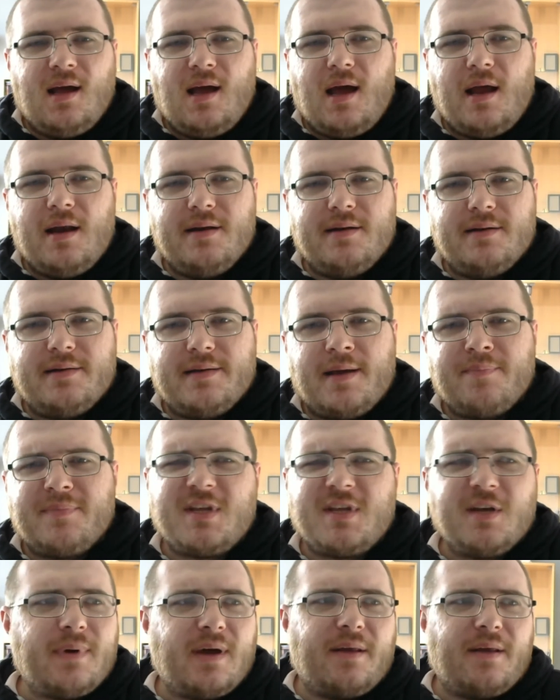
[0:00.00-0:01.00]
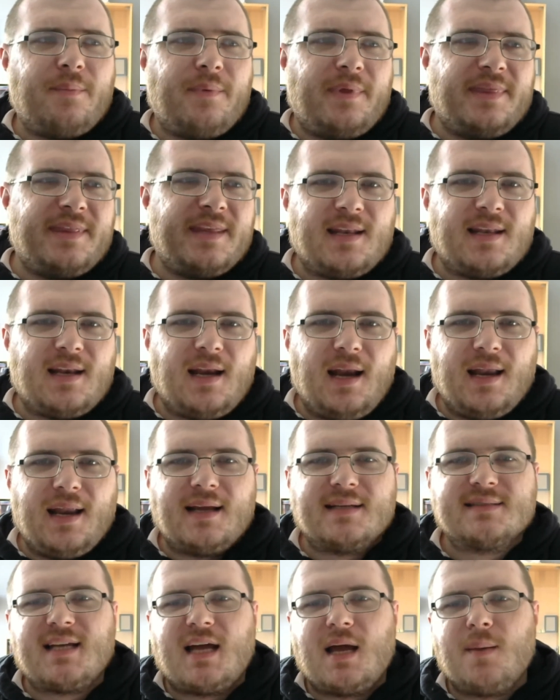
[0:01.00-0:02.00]
and do better than we did
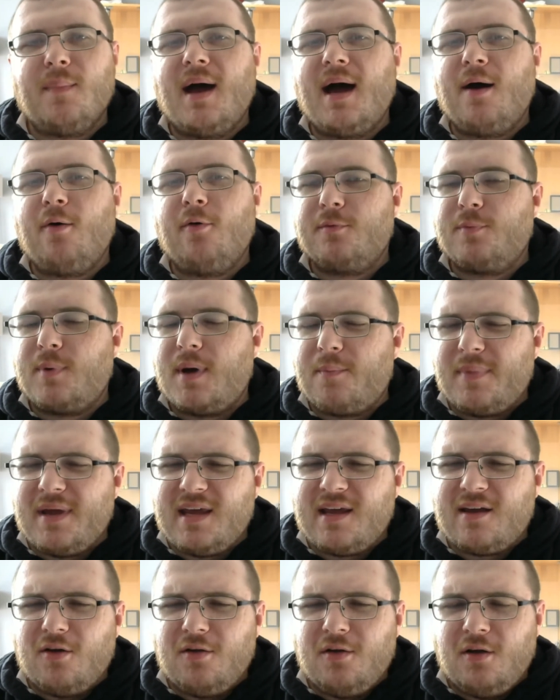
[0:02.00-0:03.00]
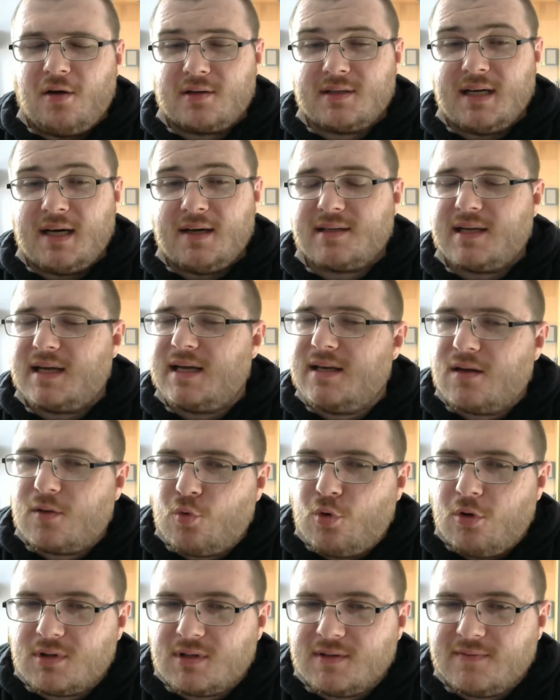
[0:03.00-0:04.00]
last time out when we got knocked out in the
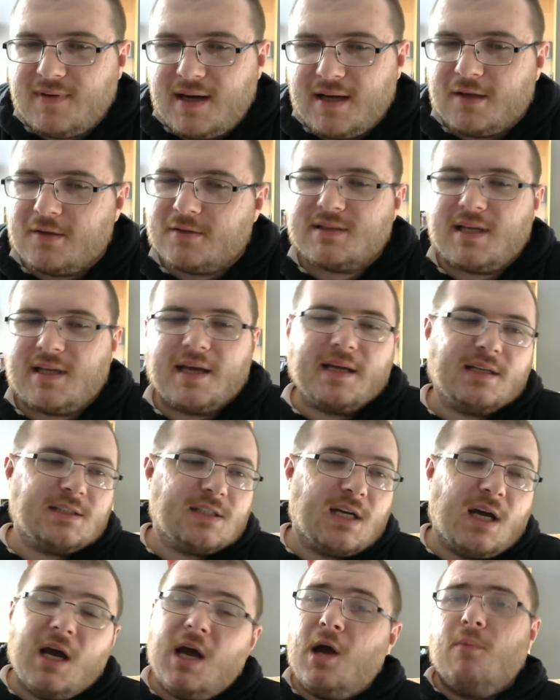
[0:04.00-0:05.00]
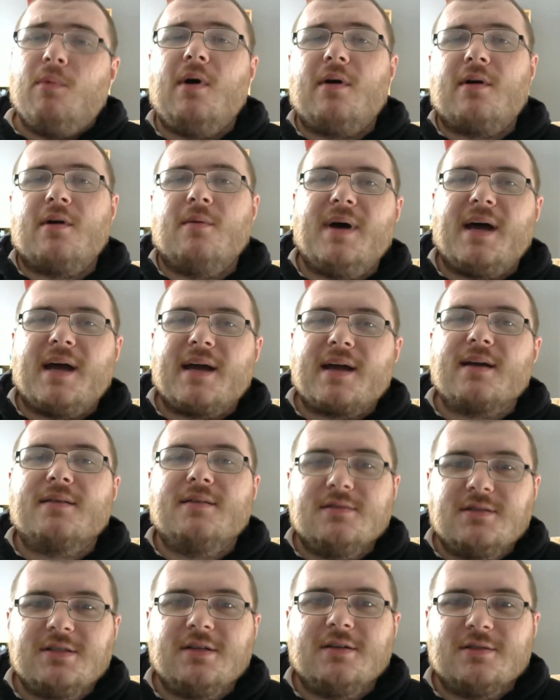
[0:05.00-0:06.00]
quarter-final stage. Welcome back
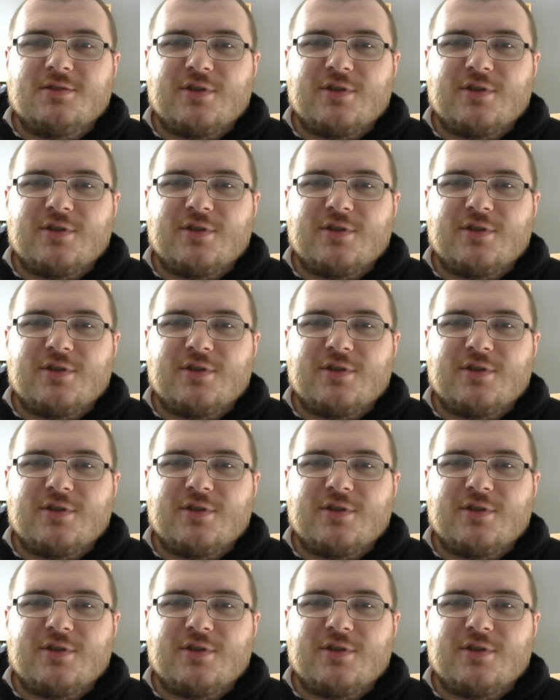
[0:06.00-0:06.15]
to Tuners